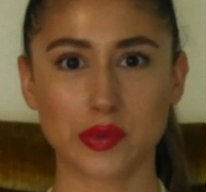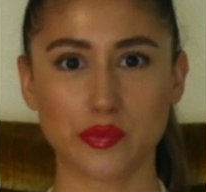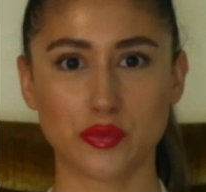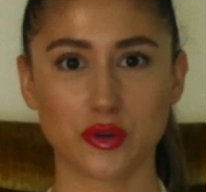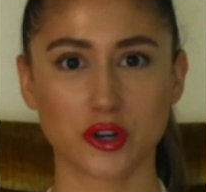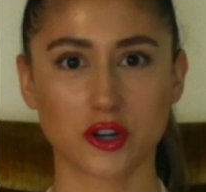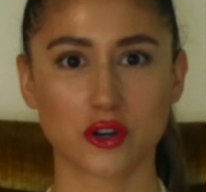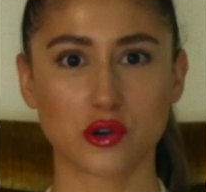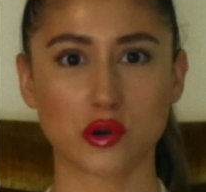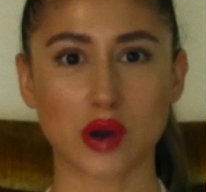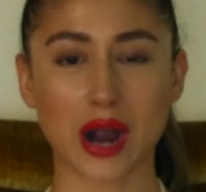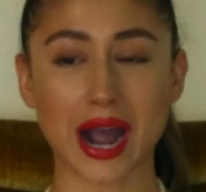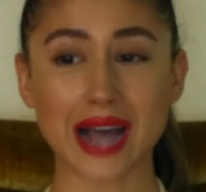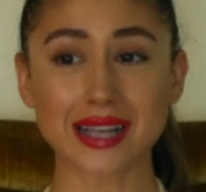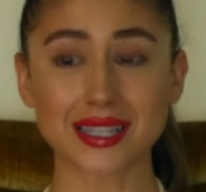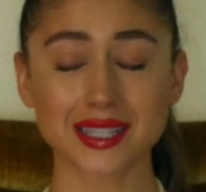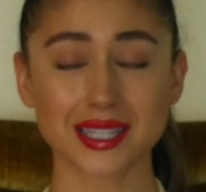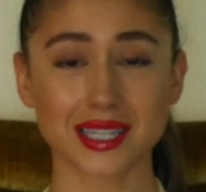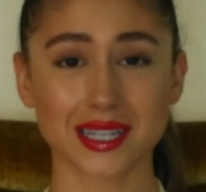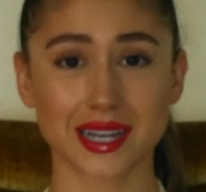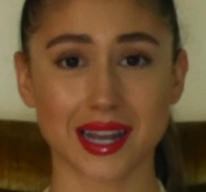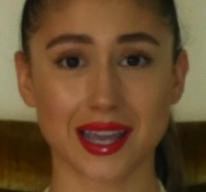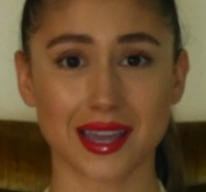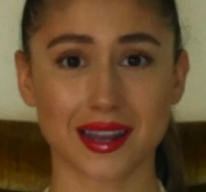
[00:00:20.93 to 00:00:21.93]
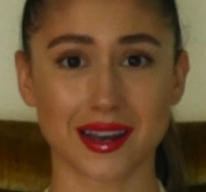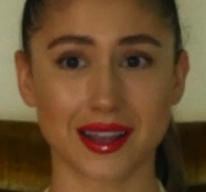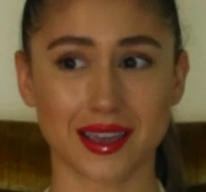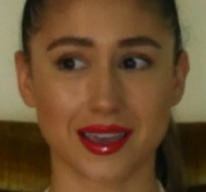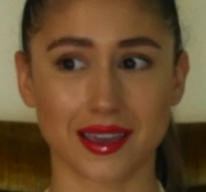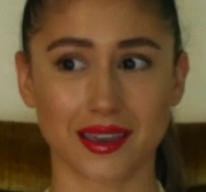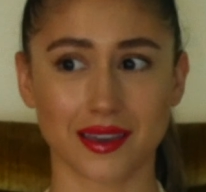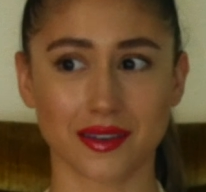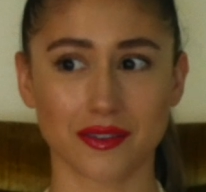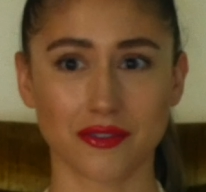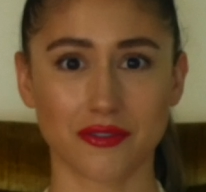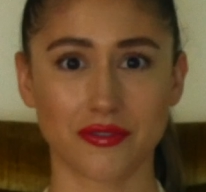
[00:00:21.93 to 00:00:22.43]

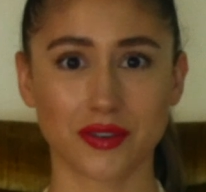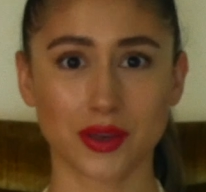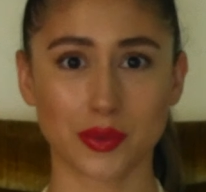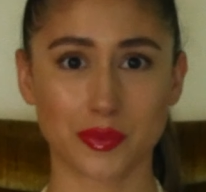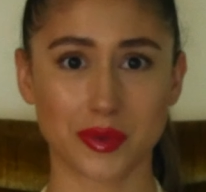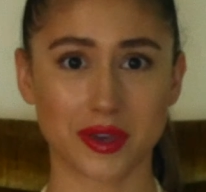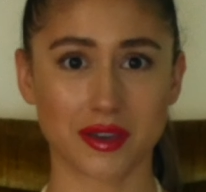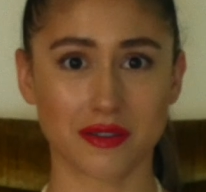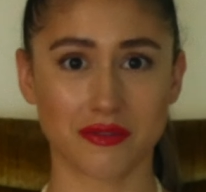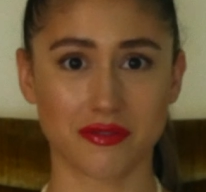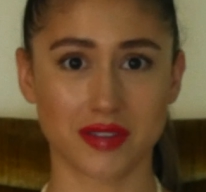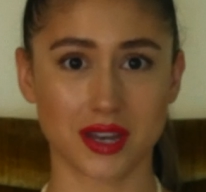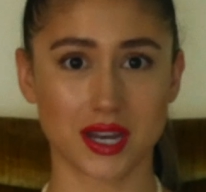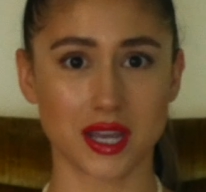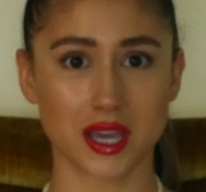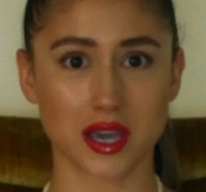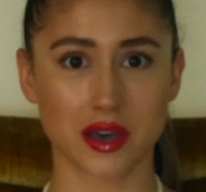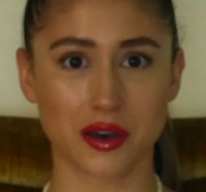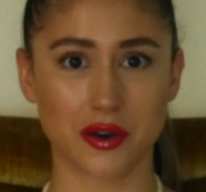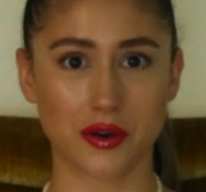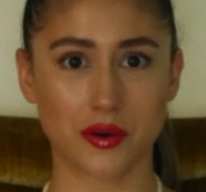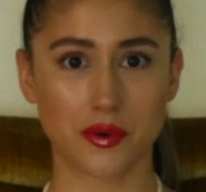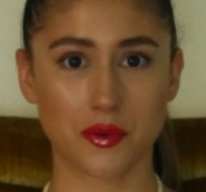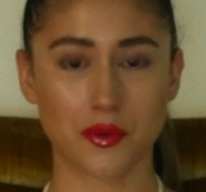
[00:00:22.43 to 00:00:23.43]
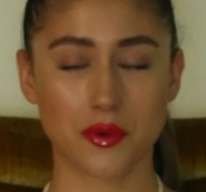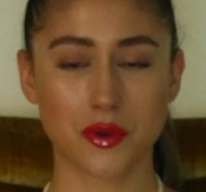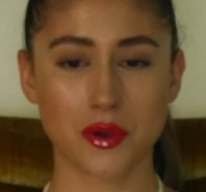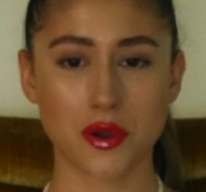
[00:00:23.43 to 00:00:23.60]
procrastinating filming a video